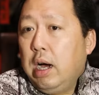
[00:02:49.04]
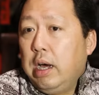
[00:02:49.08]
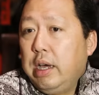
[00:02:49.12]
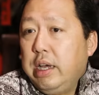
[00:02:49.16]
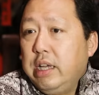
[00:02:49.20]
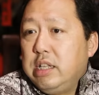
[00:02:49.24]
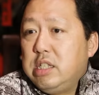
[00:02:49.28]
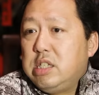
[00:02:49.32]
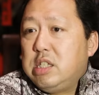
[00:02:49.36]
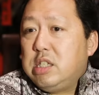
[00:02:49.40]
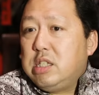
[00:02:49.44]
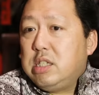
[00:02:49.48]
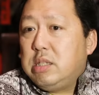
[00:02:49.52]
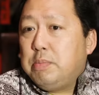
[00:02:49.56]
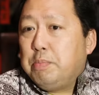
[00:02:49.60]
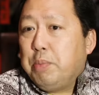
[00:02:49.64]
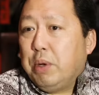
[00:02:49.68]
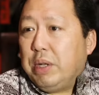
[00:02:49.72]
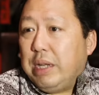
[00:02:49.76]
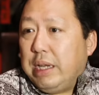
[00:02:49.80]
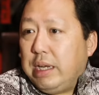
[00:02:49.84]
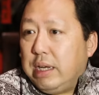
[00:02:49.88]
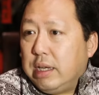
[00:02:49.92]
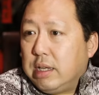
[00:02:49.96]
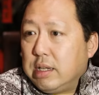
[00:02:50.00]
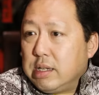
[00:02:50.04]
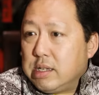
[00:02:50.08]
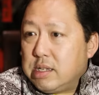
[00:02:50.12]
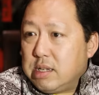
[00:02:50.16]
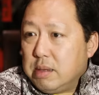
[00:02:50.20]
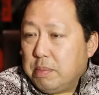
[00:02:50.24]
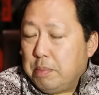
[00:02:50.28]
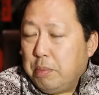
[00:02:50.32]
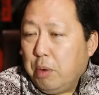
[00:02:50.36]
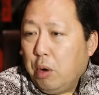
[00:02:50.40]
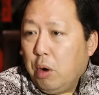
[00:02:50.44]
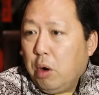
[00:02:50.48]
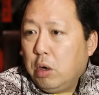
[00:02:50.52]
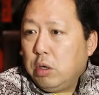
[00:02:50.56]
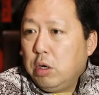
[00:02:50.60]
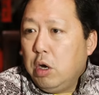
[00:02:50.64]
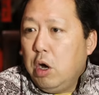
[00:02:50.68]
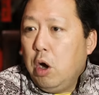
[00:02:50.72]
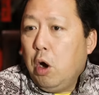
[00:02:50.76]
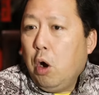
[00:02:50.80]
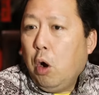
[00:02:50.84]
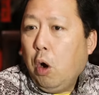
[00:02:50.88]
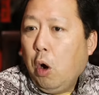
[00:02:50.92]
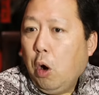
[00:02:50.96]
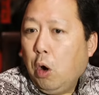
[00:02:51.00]
its political support
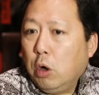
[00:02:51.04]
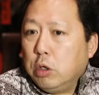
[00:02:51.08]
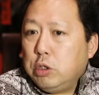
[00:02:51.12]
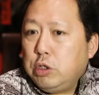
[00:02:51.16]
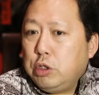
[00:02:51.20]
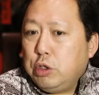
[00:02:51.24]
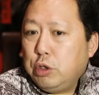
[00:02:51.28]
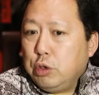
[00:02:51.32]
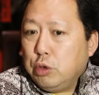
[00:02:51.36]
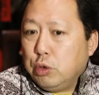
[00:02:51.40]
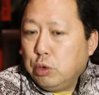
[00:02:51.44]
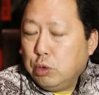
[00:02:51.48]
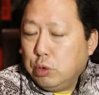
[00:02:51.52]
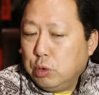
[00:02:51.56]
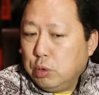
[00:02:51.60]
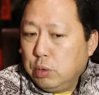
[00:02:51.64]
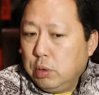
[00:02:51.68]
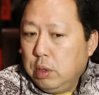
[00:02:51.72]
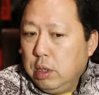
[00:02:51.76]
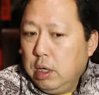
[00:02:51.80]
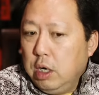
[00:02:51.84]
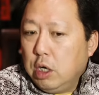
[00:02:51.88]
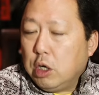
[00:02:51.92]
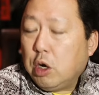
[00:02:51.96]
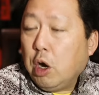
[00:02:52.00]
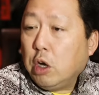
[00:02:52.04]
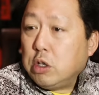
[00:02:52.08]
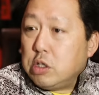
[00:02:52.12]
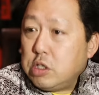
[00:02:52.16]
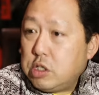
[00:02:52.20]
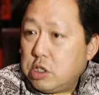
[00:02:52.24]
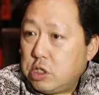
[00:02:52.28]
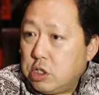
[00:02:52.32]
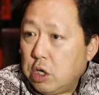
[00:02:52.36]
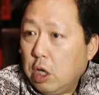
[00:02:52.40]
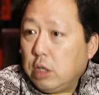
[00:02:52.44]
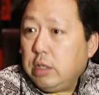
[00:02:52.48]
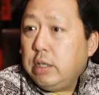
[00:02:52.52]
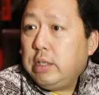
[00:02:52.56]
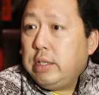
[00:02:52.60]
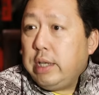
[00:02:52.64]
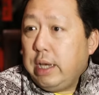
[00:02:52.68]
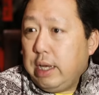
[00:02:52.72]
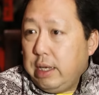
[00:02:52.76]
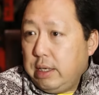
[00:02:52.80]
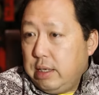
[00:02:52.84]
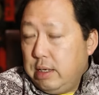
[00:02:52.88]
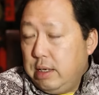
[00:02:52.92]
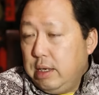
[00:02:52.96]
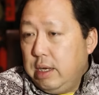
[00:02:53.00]
or to
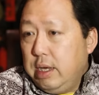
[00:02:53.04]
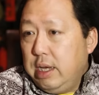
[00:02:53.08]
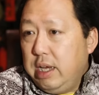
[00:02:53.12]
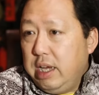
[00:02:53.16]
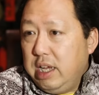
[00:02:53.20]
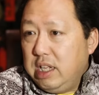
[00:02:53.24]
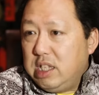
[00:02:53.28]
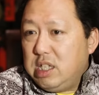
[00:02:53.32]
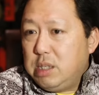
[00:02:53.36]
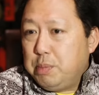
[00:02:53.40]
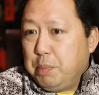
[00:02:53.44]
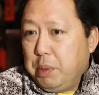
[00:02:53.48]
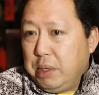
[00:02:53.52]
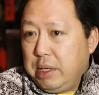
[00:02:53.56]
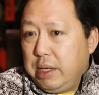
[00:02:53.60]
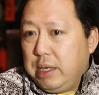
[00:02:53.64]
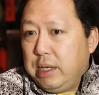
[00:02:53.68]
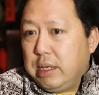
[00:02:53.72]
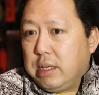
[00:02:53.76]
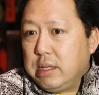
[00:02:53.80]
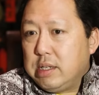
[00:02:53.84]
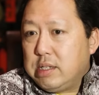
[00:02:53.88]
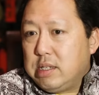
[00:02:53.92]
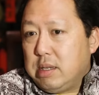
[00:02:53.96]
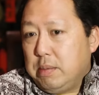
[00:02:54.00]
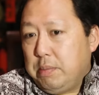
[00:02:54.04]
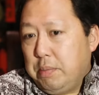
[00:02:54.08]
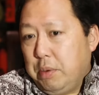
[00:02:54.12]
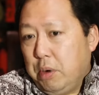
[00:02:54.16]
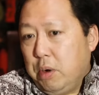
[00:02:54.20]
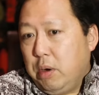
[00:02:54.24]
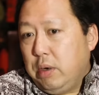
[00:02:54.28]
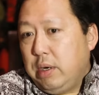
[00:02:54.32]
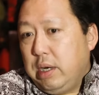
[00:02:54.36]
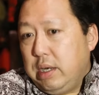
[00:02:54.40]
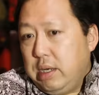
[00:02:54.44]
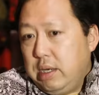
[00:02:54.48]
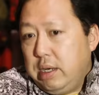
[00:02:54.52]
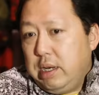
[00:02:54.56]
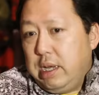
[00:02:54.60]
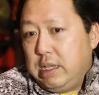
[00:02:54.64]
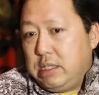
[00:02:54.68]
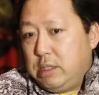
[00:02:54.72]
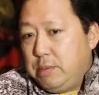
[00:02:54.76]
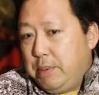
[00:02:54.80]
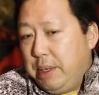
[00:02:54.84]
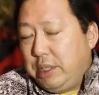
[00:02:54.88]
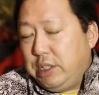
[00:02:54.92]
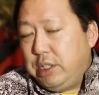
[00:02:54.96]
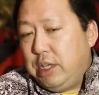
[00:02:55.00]
consolidate its political support, and
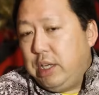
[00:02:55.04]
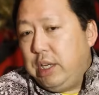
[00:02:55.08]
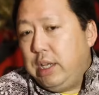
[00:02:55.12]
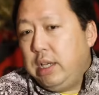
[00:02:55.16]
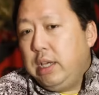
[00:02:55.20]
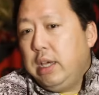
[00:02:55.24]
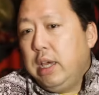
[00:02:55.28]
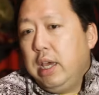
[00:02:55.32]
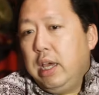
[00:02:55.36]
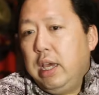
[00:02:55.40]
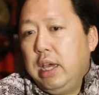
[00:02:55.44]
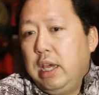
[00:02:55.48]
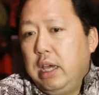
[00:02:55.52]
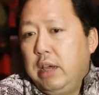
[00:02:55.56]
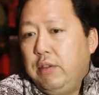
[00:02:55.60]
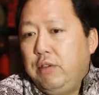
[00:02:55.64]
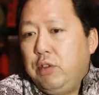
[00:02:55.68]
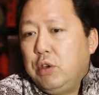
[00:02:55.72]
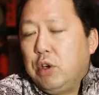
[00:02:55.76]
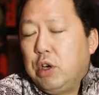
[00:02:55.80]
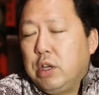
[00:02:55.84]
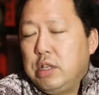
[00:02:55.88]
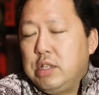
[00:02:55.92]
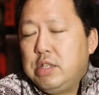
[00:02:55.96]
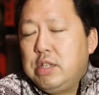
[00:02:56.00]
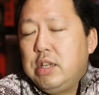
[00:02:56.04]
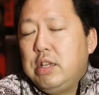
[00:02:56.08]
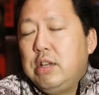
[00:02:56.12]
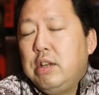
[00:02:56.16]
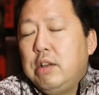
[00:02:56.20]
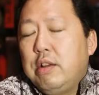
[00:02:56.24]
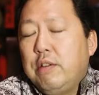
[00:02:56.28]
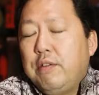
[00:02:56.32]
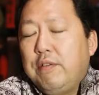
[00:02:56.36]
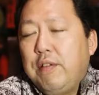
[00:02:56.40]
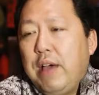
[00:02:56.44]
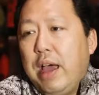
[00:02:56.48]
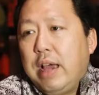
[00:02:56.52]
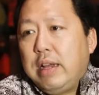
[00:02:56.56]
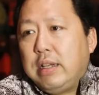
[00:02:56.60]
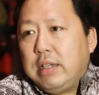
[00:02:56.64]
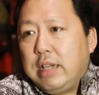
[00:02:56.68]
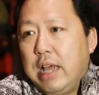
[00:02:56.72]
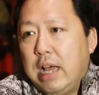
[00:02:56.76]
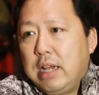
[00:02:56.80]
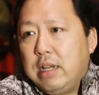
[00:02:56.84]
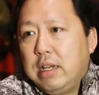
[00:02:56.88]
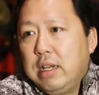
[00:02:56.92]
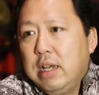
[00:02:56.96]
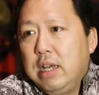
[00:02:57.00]
especially if you consider the
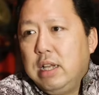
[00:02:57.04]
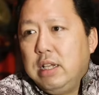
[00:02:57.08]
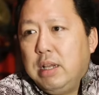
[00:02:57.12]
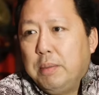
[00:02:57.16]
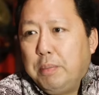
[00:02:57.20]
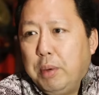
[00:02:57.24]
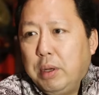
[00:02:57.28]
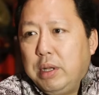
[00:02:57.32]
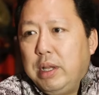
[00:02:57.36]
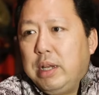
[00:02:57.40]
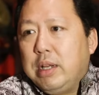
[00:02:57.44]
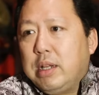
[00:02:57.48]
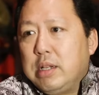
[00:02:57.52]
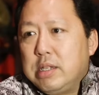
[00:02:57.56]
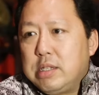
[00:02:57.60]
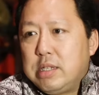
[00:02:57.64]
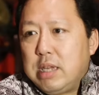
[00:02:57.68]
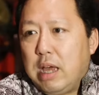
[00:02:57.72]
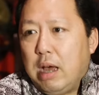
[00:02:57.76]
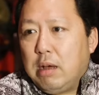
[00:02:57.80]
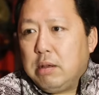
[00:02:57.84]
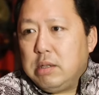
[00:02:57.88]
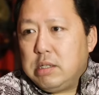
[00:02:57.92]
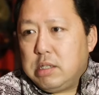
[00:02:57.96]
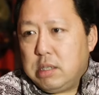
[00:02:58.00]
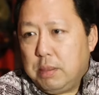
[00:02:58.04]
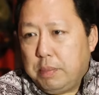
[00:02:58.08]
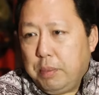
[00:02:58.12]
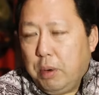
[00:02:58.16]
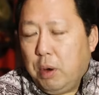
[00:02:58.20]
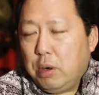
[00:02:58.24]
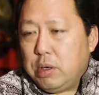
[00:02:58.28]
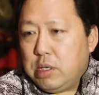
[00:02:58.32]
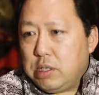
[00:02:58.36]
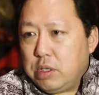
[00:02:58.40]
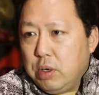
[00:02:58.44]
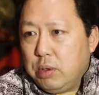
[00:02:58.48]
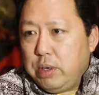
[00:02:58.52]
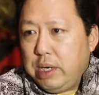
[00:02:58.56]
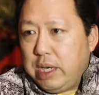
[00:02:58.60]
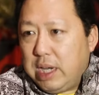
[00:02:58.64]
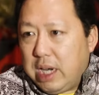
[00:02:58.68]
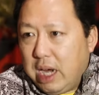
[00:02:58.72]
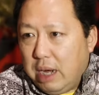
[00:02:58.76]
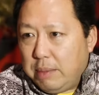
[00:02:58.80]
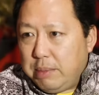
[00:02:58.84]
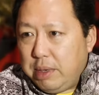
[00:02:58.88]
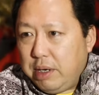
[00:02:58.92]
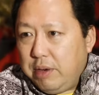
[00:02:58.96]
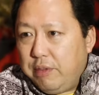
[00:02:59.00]
fact that the political support is only
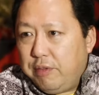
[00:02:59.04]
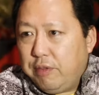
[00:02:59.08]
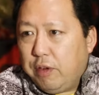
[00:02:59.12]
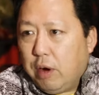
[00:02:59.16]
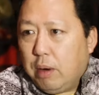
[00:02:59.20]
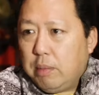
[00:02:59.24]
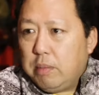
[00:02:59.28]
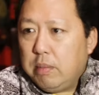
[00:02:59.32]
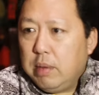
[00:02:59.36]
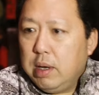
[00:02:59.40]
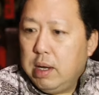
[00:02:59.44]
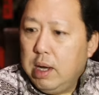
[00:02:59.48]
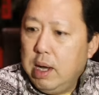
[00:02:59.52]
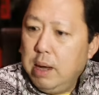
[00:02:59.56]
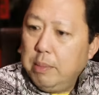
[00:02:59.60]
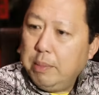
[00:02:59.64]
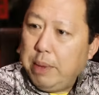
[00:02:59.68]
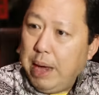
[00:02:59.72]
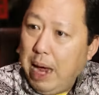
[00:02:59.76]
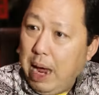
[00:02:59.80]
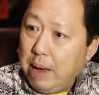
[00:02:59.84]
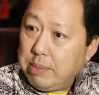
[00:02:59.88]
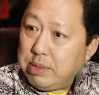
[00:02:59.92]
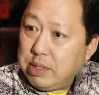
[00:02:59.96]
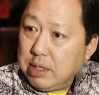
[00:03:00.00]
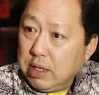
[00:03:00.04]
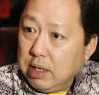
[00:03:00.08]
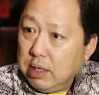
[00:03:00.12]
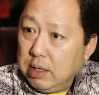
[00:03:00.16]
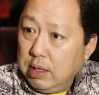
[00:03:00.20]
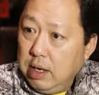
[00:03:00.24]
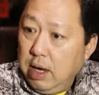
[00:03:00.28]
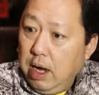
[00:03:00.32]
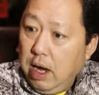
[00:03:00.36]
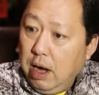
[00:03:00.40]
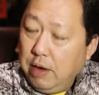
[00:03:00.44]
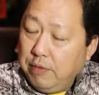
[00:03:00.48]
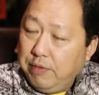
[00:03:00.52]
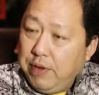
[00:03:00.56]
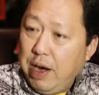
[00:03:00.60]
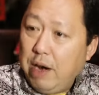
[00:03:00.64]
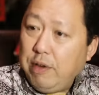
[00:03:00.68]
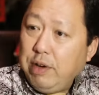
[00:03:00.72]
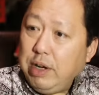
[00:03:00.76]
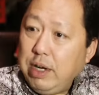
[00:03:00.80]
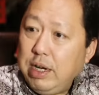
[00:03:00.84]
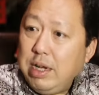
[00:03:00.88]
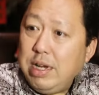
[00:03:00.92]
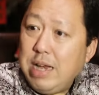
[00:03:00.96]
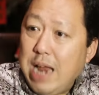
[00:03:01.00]
coming from perhaps a
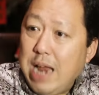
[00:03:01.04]
very